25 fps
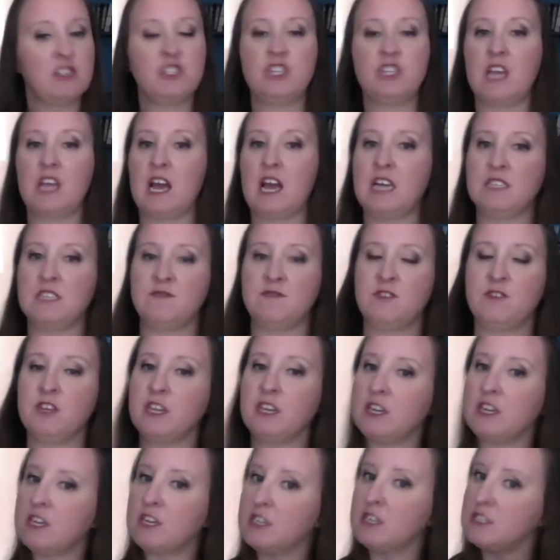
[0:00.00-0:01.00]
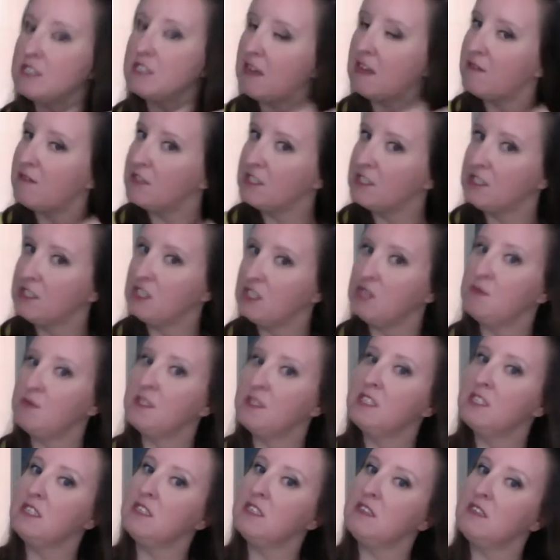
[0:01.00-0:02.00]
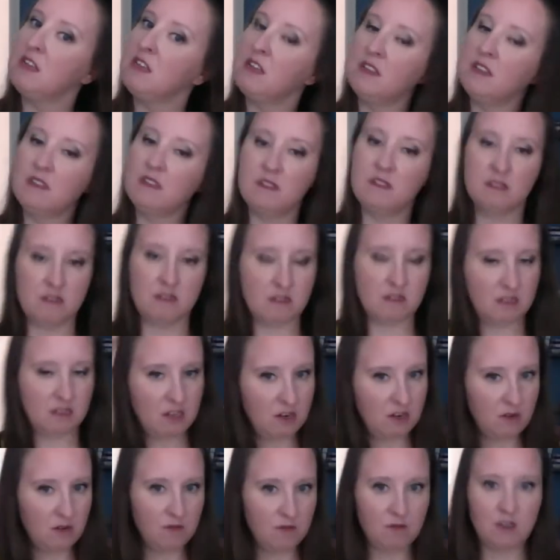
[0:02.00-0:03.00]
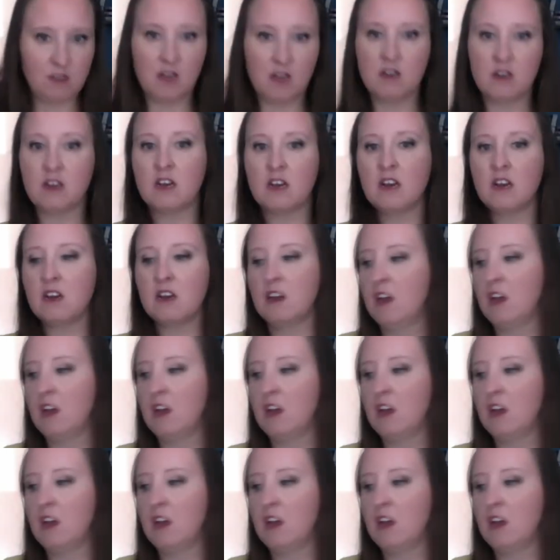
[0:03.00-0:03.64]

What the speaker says: She has for years, ever since she was a little, younger.